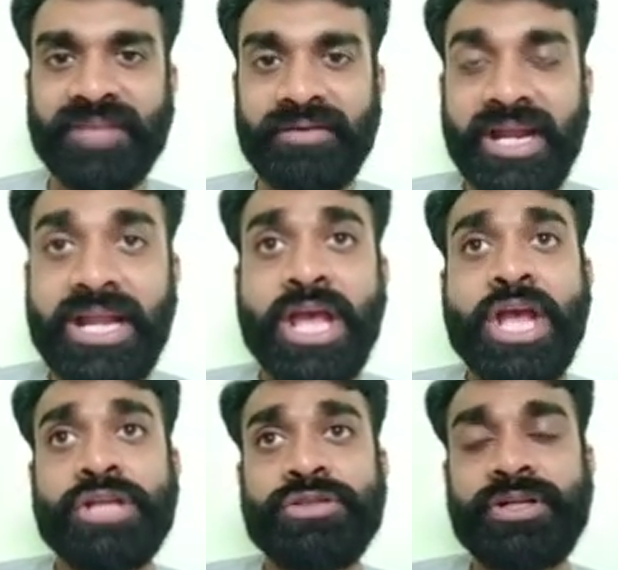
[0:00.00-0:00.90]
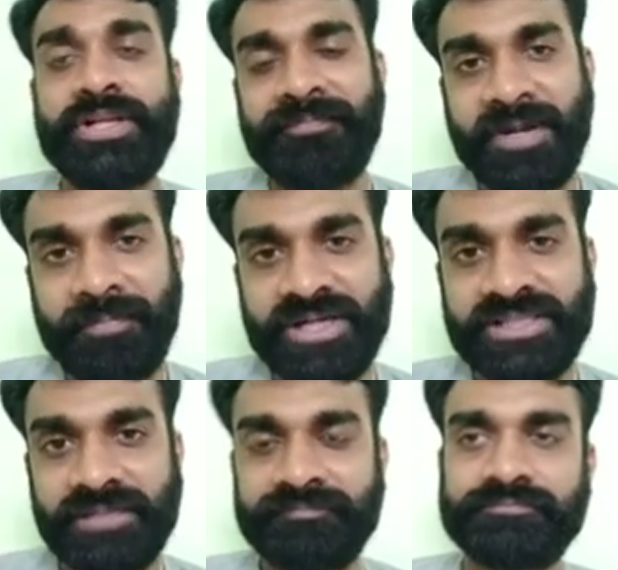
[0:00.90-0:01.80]
right? So different
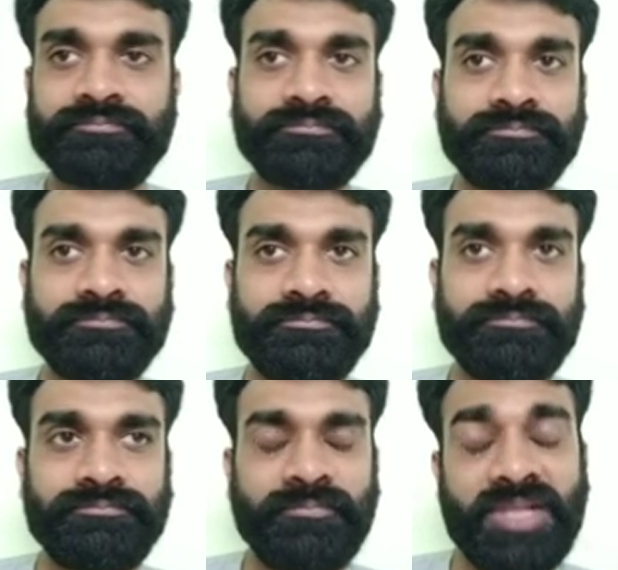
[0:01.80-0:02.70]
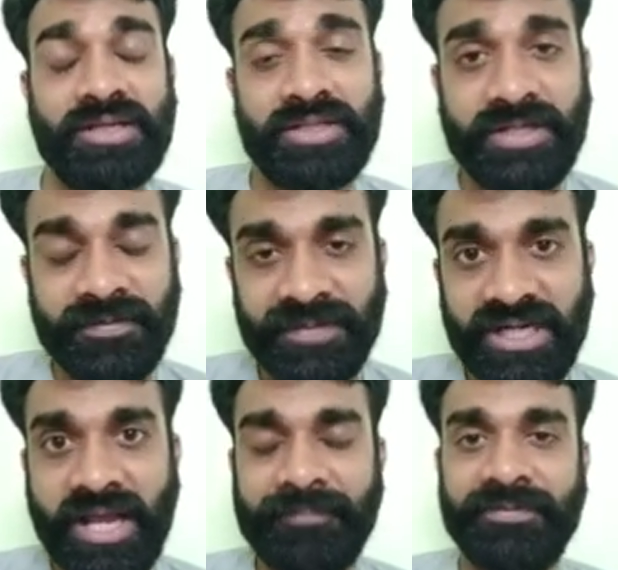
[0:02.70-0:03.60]
person,
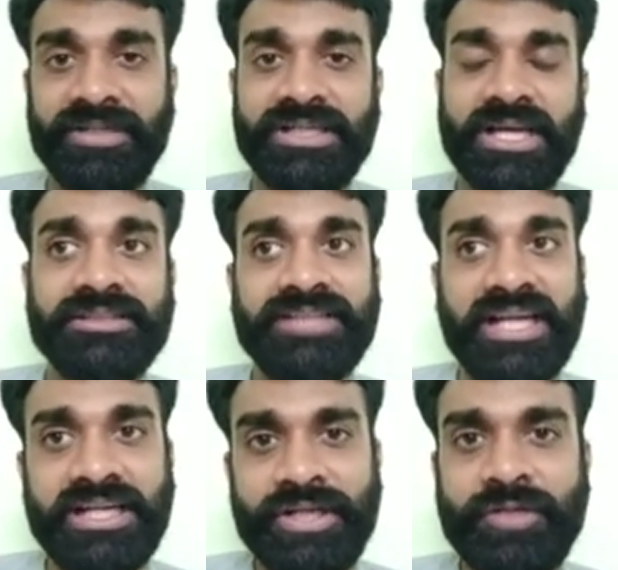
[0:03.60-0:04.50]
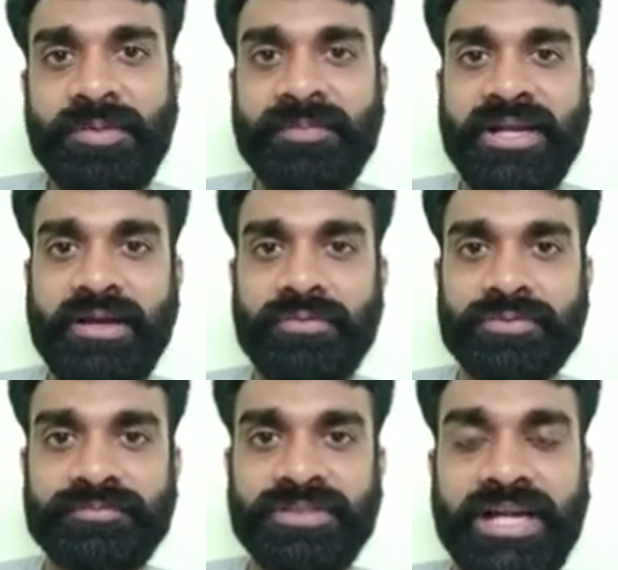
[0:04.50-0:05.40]
different effort that need to be made out,
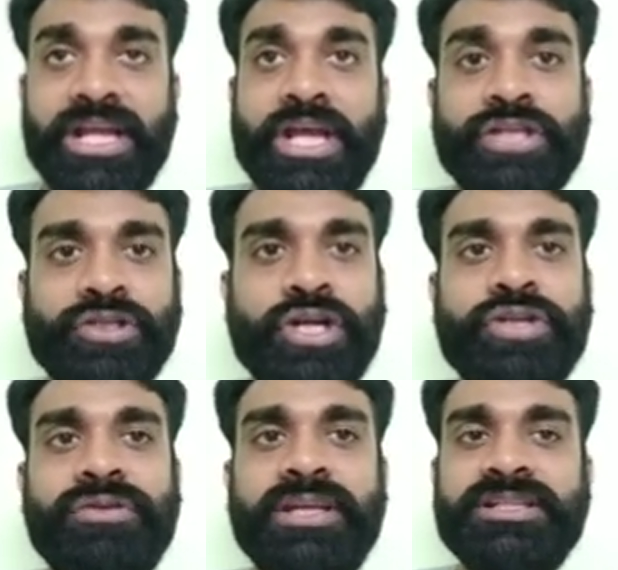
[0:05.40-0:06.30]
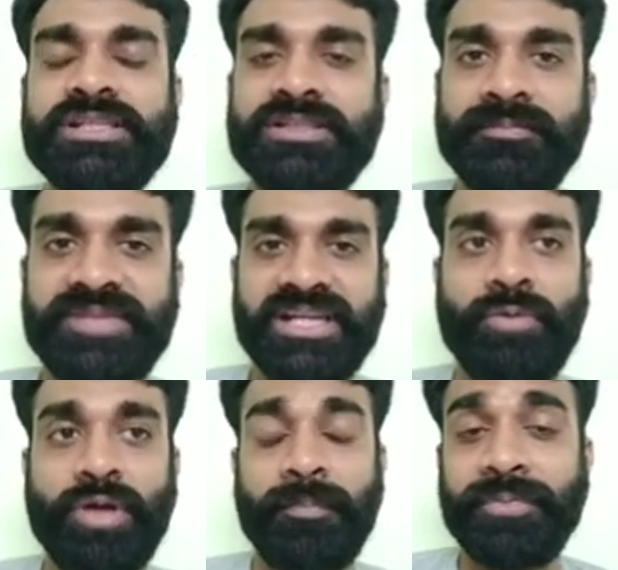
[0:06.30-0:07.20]
right? So controlling is a
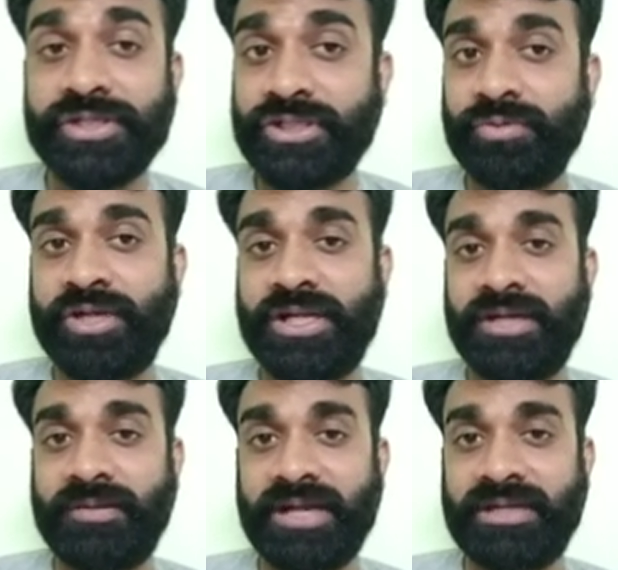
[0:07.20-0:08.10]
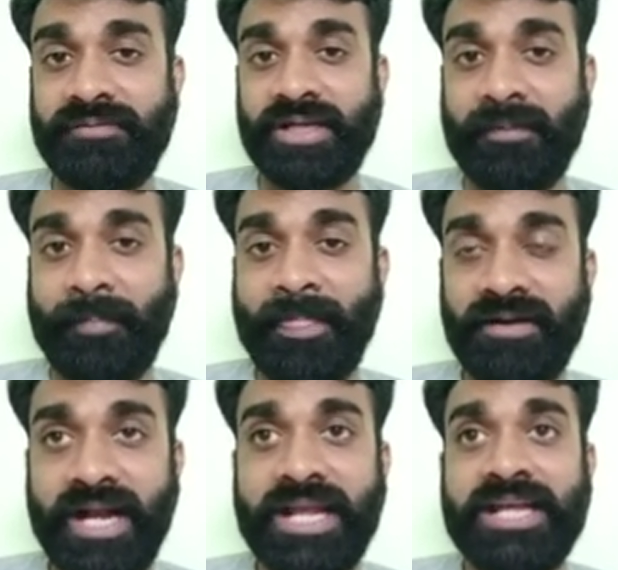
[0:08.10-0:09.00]
subjective or a person oriented activity,
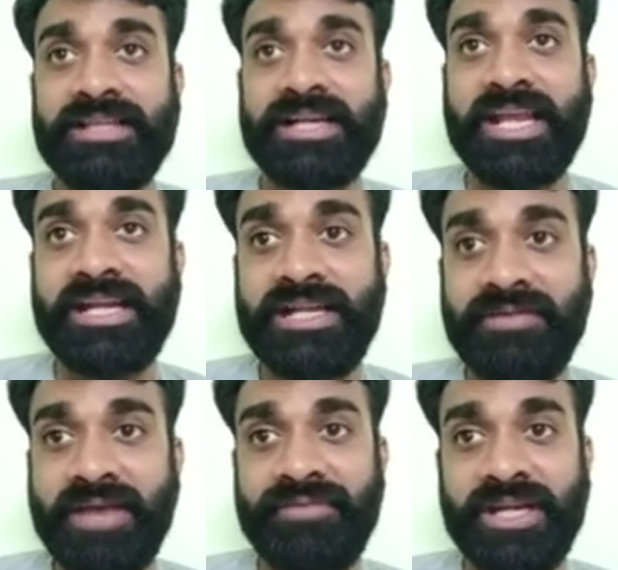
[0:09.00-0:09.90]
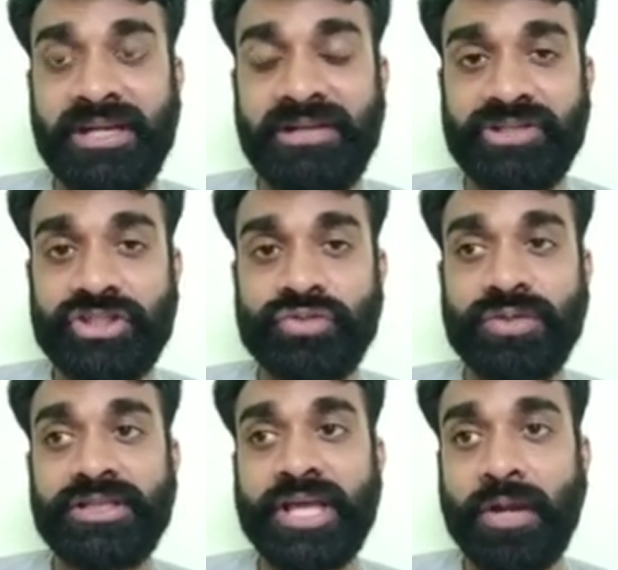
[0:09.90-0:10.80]
right? That every
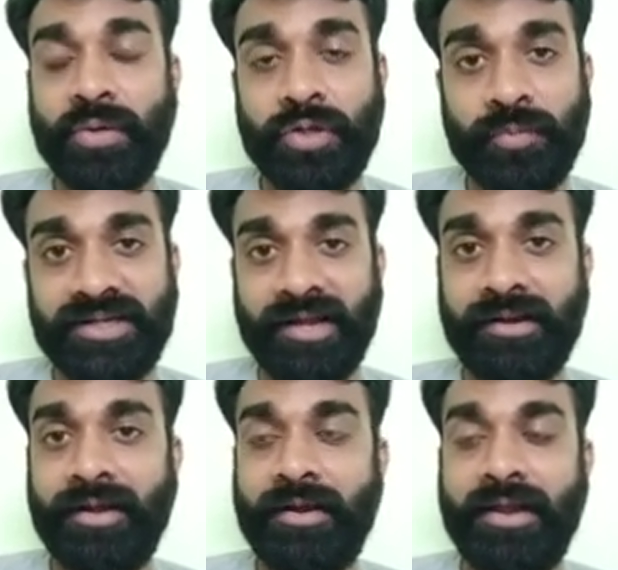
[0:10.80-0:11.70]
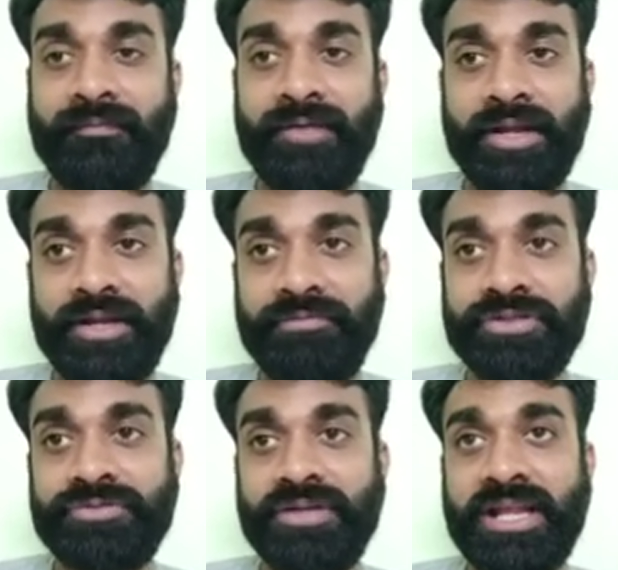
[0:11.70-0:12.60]
individual, they are going to be targeted. Every
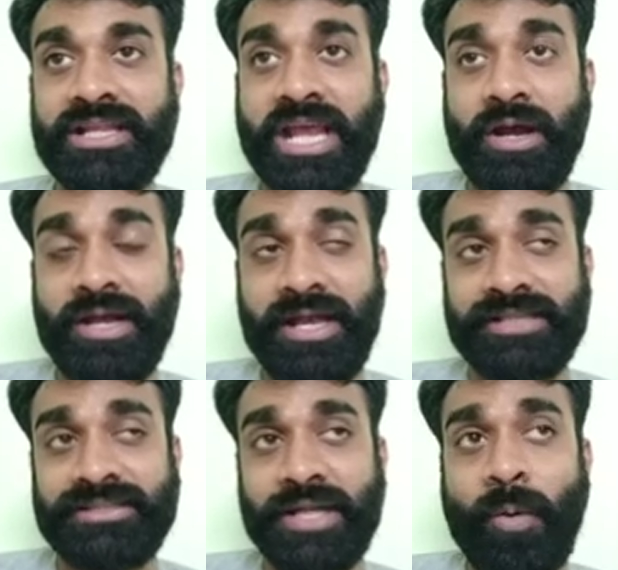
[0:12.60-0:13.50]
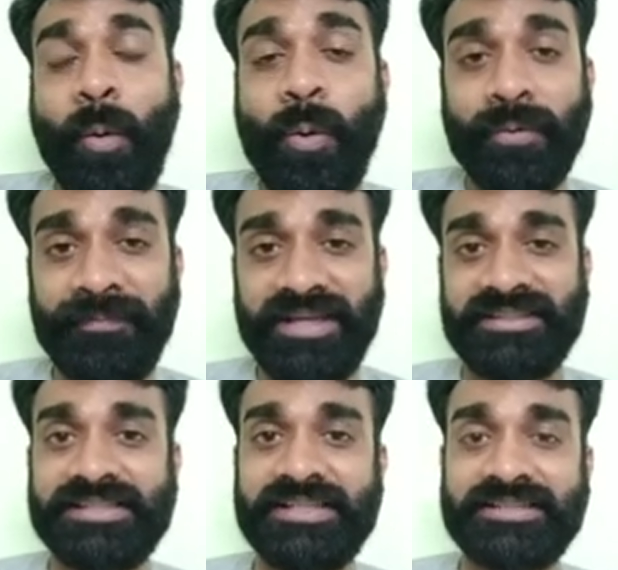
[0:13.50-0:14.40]
individual has their own
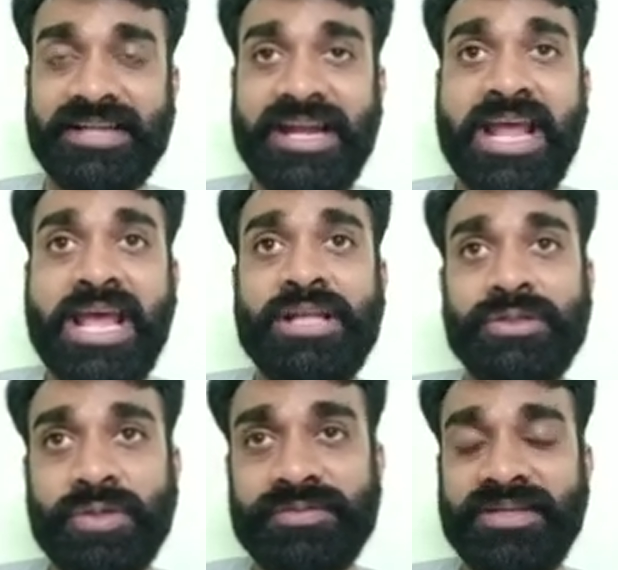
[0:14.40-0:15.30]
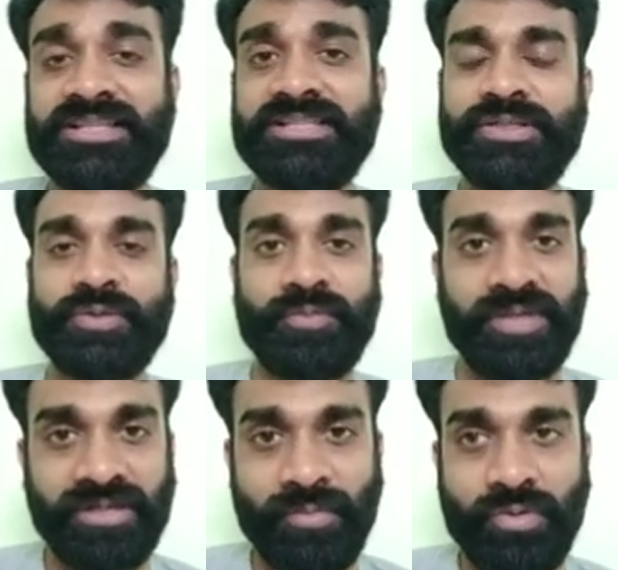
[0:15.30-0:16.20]
weaknesses, right? Those weaknesses should
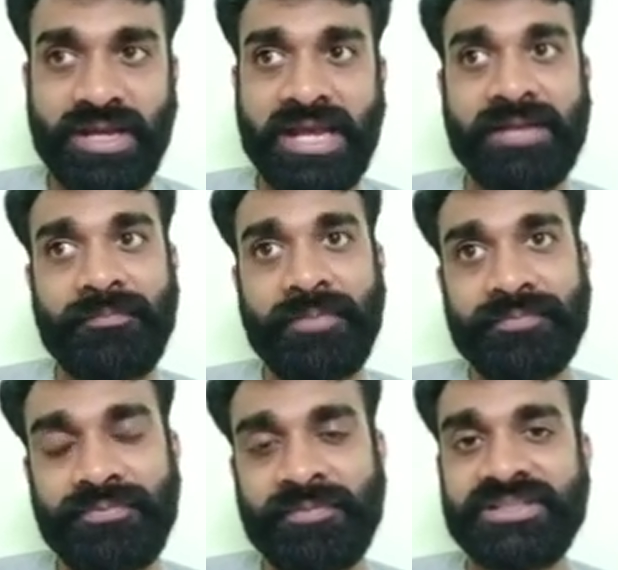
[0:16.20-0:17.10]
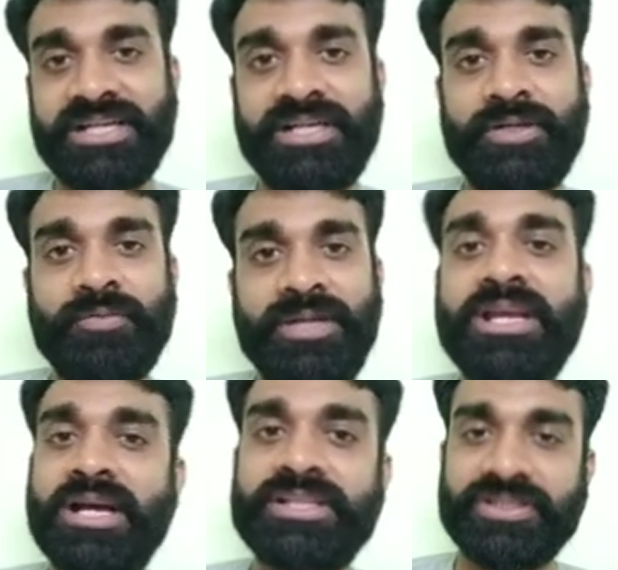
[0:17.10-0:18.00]
be removed and performance that need to
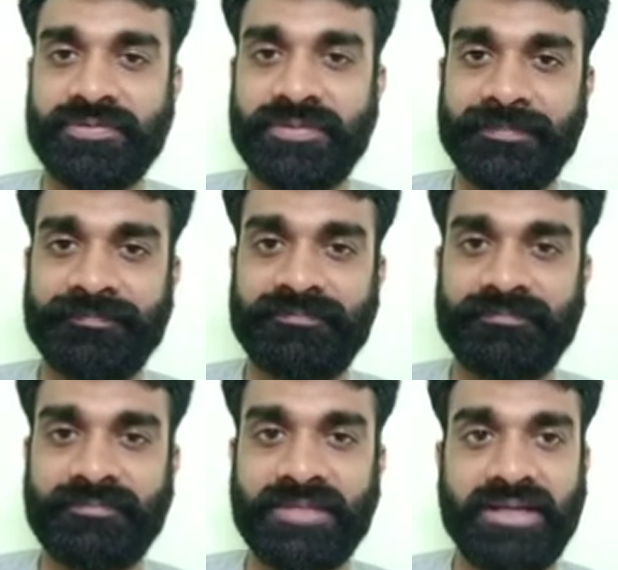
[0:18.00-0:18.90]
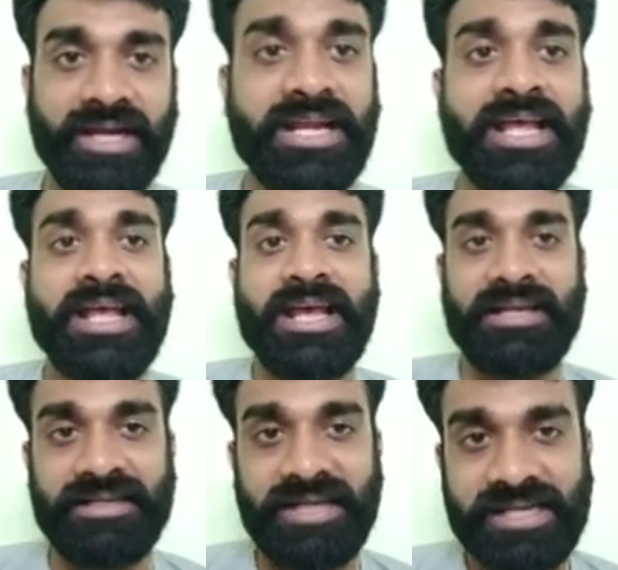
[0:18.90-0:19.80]
be achieved, right?
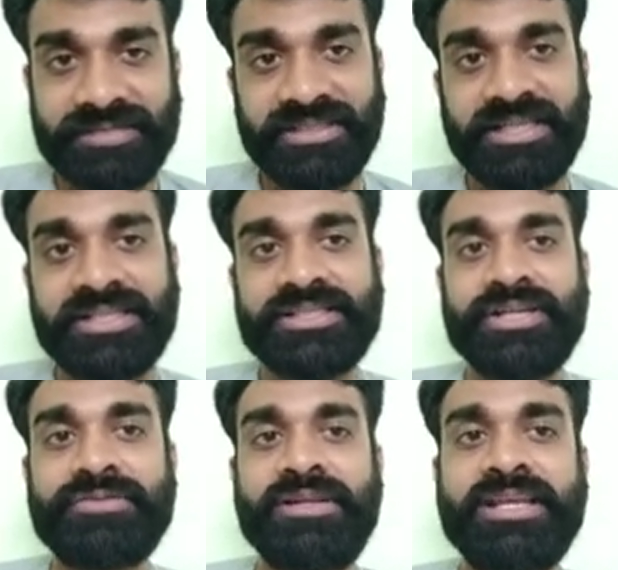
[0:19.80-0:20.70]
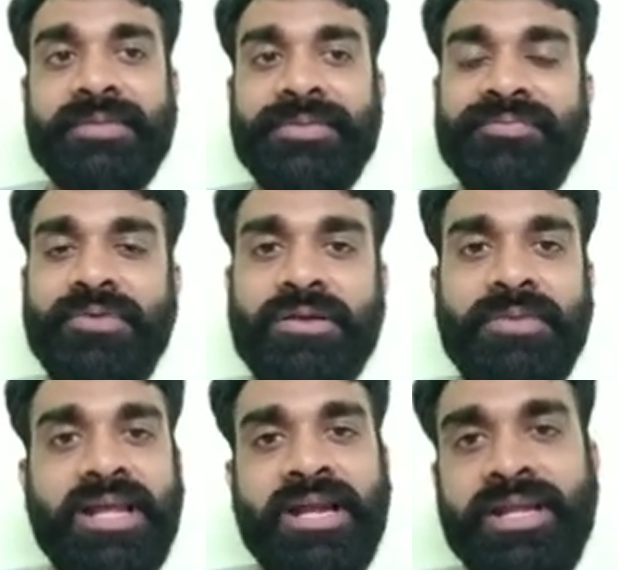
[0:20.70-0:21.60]
And last one, that is controlling can be
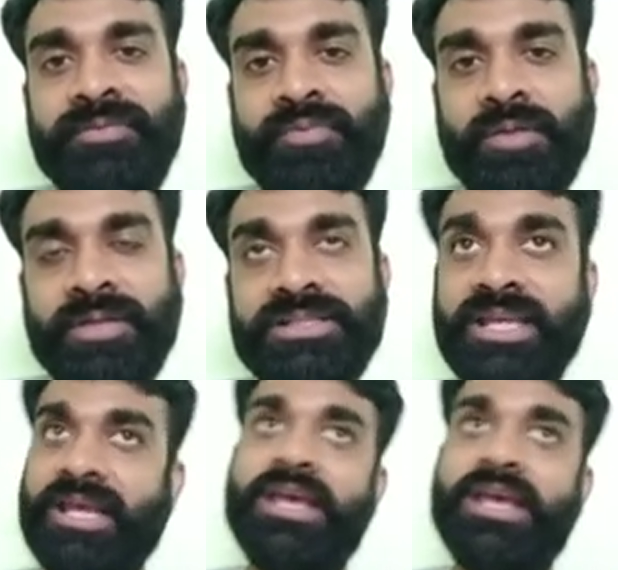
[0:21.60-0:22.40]
formal and informal. See,